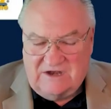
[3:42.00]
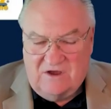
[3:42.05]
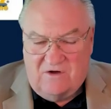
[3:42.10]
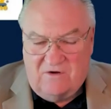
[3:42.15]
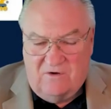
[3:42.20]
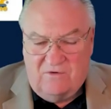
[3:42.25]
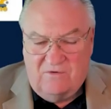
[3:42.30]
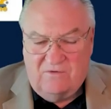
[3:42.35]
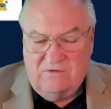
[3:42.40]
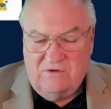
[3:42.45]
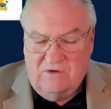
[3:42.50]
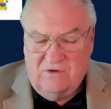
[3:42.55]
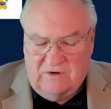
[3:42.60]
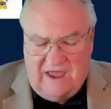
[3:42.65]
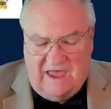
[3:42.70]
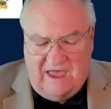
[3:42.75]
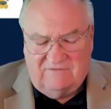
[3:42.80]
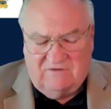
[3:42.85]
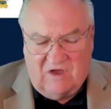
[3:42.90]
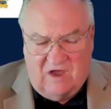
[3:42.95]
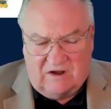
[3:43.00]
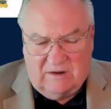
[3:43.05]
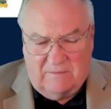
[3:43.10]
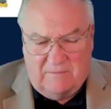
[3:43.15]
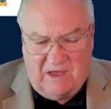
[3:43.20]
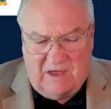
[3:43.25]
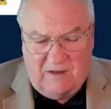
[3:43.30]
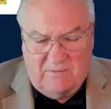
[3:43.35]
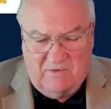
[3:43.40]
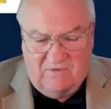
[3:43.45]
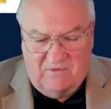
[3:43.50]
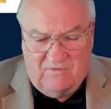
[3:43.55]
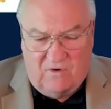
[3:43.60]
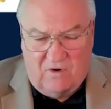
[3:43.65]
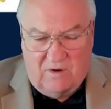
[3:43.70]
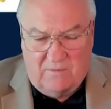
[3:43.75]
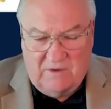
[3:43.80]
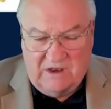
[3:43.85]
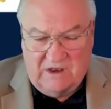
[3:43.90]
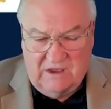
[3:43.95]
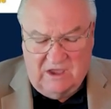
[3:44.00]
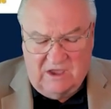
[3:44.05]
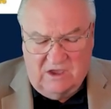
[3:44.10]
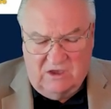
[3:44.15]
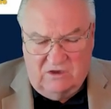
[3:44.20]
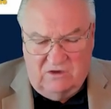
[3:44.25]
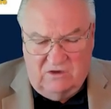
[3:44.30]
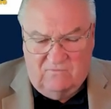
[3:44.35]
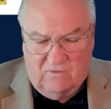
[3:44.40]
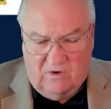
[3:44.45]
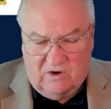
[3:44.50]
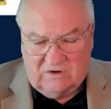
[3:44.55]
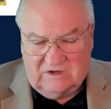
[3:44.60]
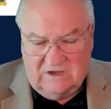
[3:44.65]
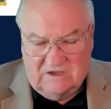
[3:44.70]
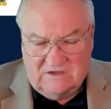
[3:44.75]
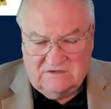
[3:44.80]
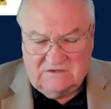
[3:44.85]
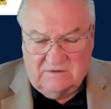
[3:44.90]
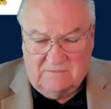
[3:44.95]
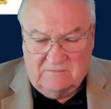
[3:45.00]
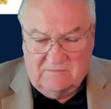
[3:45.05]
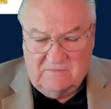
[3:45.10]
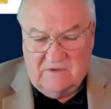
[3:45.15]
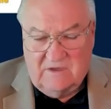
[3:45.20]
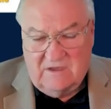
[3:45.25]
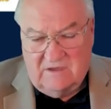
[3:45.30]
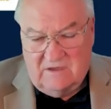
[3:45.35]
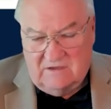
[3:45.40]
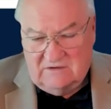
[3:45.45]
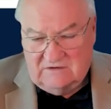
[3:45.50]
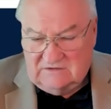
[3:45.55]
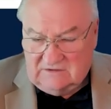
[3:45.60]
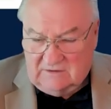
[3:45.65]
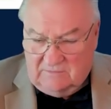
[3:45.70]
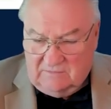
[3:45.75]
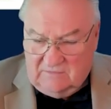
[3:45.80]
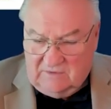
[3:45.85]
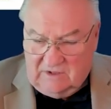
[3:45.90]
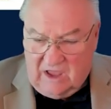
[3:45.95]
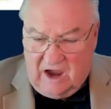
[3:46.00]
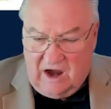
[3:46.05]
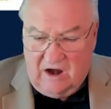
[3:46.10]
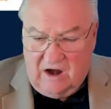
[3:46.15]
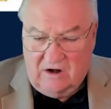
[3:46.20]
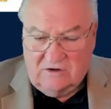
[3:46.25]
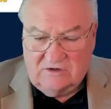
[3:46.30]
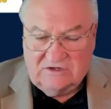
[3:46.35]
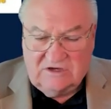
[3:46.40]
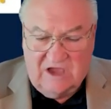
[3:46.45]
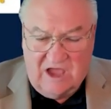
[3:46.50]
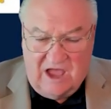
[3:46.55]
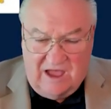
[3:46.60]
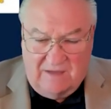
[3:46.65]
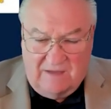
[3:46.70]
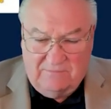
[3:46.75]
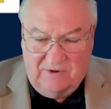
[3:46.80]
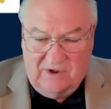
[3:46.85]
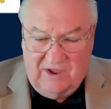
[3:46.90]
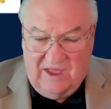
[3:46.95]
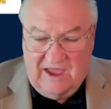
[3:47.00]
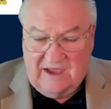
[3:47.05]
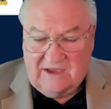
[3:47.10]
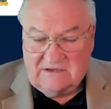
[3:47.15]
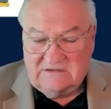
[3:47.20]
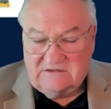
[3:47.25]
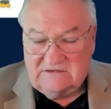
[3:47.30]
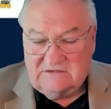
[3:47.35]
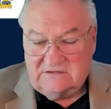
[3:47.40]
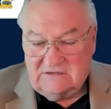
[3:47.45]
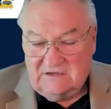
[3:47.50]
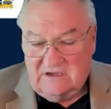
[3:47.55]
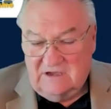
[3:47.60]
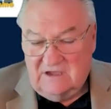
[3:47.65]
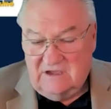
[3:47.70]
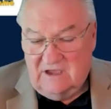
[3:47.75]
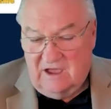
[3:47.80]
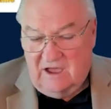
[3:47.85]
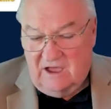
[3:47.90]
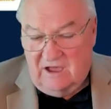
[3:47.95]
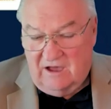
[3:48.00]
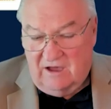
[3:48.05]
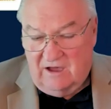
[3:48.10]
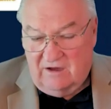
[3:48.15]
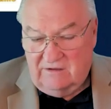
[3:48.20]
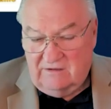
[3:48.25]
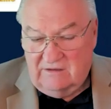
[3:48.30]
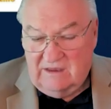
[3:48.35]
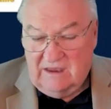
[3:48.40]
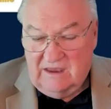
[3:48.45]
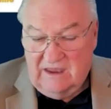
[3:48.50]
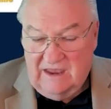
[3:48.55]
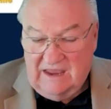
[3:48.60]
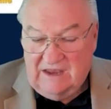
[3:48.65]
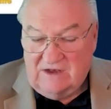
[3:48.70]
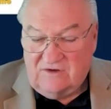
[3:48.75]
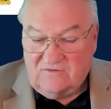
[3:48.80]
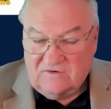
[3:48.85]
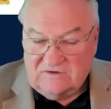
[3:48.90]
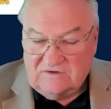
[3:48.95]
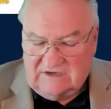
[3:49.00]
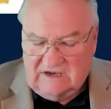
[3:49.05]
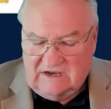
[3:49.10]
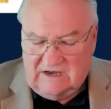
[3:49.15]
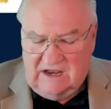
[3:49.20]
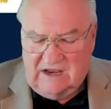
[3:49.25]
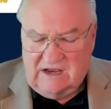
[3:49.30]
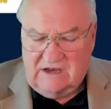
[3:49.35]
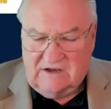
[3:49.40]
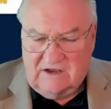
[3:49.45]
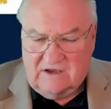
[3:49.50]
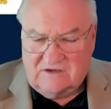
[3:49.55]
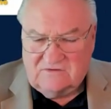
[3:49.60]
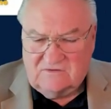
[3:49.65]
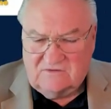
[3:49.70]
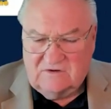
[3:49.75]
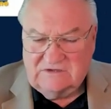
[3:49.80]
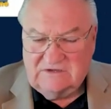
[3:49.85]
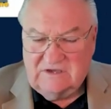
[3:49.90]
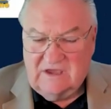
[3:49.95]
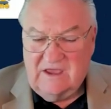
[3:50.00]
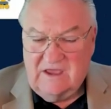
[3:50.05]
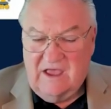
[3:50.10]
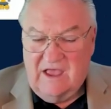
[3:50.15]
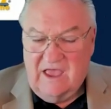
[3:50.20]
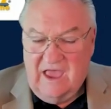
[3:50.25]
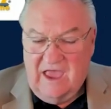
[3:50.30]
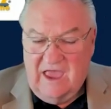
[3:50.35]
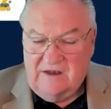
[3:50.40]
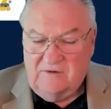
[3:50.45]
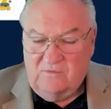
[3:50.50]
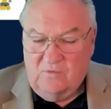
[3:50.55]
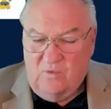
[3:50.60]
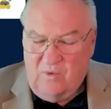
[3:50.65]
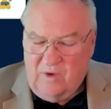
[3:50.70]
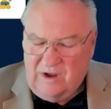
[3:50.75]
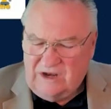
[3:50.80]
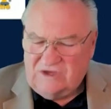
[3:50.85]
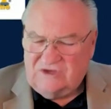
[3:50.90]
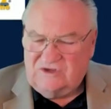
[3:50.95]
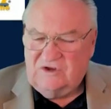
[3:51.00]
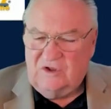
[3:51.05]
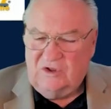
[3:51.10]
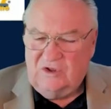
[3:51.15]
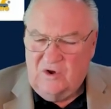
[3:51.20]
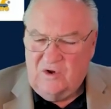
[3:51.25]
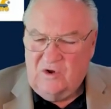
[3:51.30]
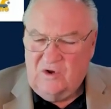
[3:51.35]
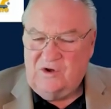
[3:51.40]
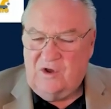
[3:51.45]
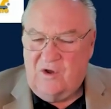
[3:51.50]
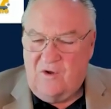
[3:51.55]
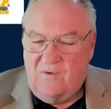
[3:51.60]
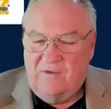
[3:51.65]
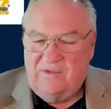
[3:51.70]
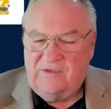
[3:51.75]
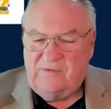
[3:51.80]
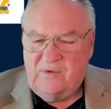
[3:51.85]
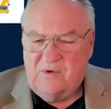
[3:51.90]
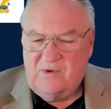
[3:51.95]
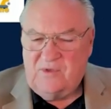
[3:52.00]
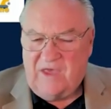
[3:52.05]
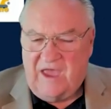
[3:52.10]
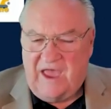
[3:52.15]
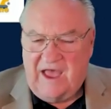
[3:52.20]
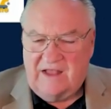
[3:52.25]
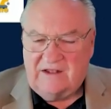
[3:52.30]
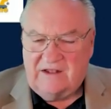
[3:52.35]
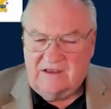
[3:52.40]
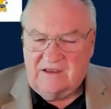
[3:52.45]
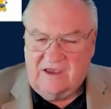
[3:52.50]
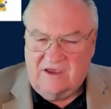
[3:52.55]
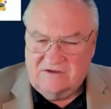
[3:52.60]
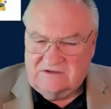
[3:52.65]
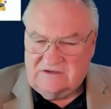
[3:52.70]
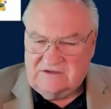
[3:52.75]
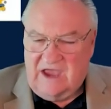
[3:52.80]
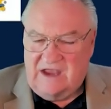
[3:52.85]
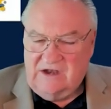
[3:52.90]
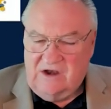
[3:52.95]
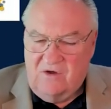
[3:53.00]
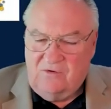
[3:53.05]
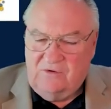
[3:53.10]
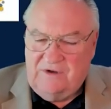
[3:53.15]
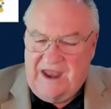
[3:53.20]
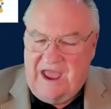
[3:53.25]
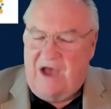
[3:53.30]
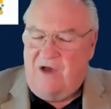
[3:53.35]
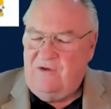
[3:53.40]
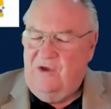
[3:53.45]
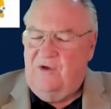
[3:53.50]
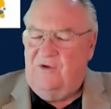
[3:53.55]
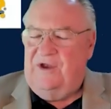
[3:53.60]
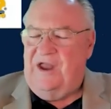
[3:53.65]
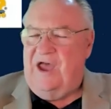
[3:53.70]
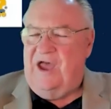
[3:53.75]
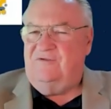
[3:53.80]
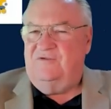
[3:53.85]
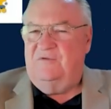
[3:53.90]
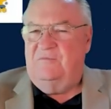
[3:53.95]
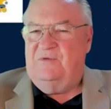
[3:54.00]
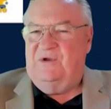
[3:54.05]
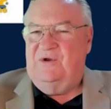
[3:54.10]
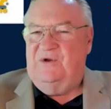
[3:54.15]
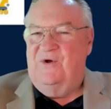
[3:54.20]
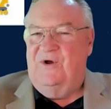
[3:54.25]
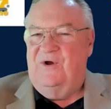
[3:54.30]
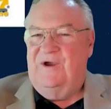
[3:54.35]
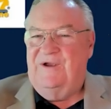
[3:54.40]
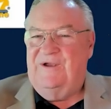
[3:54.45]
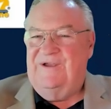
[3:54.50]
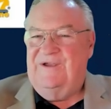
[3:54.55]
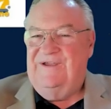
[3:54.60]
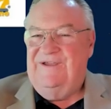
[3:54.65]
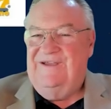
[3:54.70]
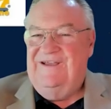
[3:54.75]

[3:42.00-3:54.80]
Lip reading: know you and I've talked about it before, but you've worked in some large, complex, uh, interesting industries. And what did you learn going through that? Because I know now you're an entrepreneur,